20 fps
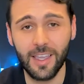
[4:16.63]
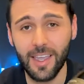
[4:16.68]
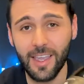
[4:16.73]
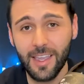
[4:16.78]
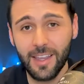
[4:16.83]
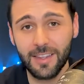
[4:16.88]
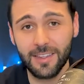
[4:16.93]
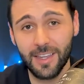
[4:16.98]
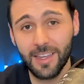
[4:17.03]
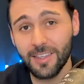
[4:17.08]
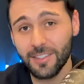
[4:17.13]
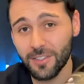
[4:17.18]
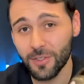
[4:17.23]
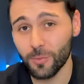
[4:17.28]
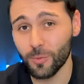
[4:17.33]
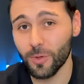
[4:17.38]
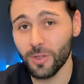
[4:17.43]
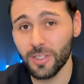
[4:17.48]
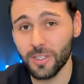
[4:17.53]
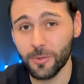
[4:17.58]
it tasted
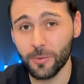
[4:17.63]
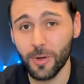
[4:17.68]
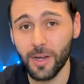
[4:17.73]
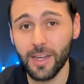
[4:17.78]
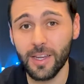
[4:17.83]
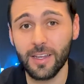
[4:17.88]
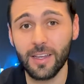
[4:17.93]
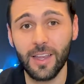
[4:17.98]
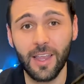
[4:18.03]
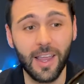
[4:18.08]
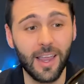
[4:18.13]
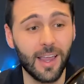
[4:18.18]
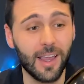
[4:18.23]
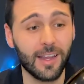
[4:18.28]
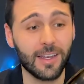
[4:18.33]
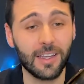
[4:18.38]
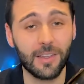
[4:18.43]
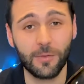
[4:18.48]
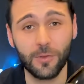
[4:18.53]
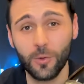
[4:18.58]
really great,
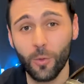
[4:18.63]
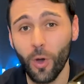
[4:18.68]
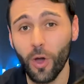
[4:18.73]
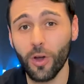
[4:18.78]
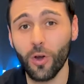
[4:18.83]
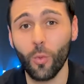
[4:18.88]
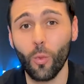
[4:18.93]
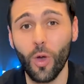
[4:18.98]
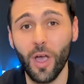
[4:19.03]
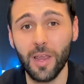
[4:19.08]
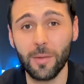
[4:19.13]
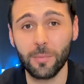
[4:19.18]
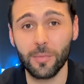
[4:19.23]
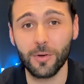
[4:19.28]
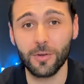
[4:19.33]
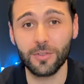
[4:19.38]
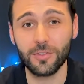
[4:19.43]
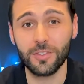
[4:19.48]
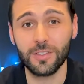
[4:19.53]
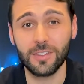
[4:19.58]
and if you are a wine
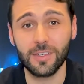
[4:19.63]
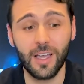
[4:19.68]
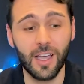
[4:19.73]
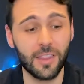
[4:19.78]
person,